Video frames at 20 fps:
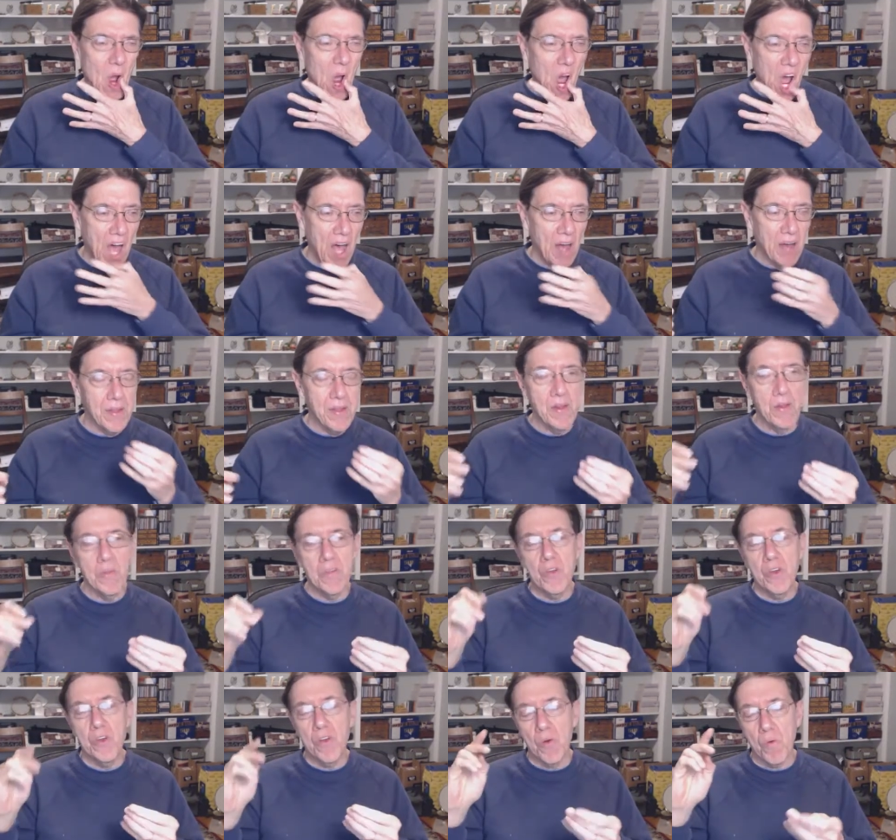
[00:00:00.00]
Uh, you
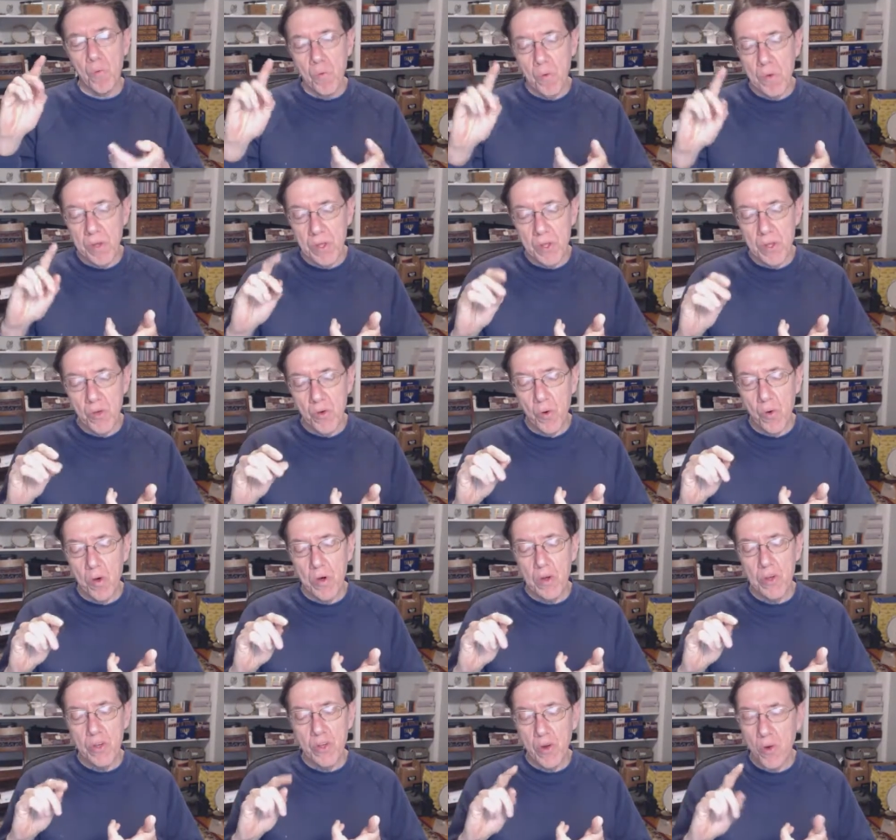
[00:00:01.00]
know your
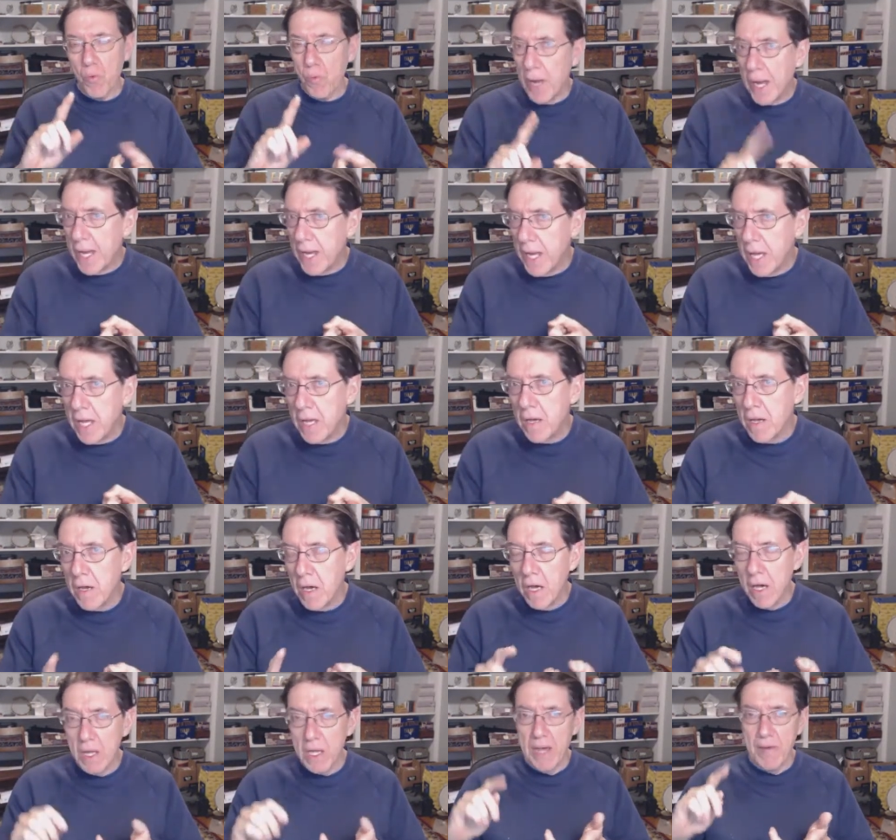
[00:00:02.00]
your your rating
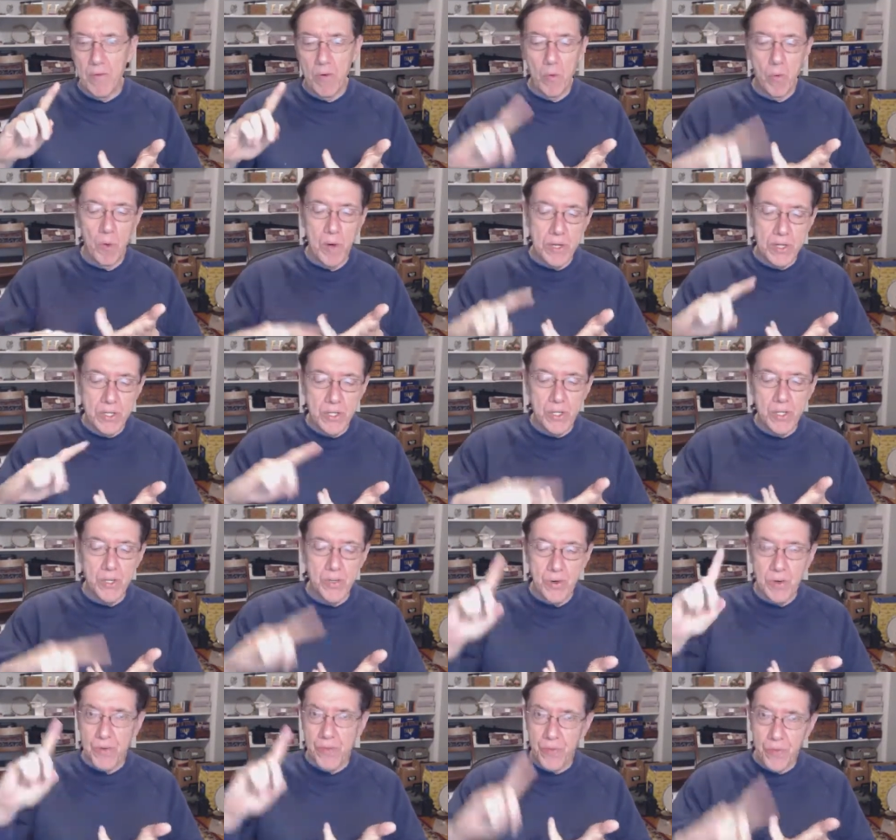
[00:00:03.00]
uh, level one,
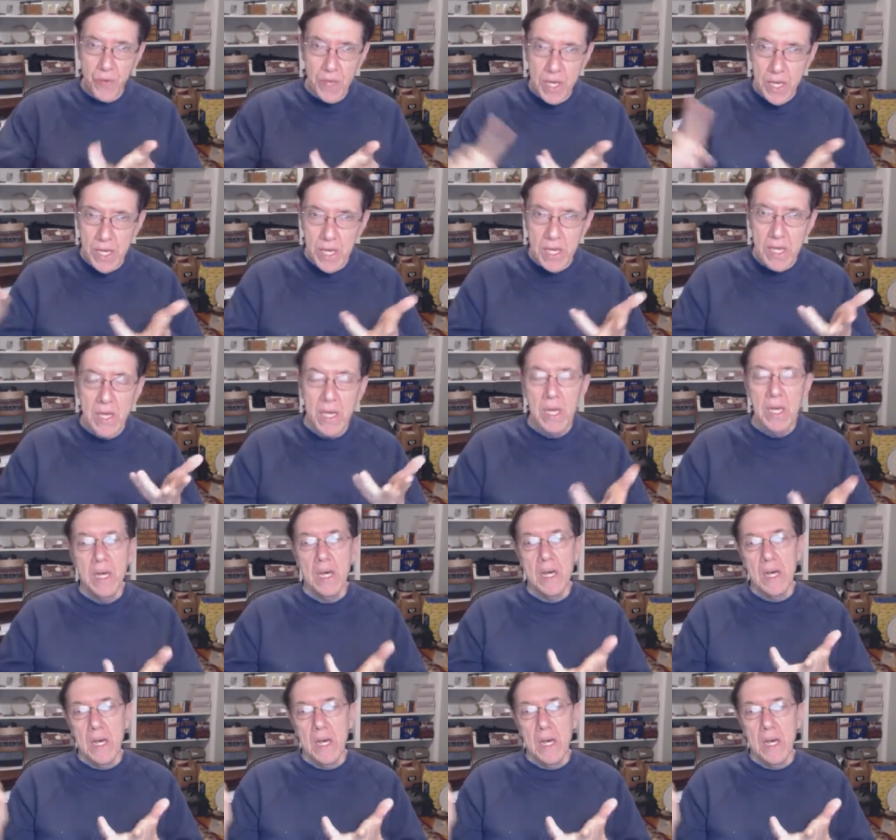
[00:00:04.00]
two, or three,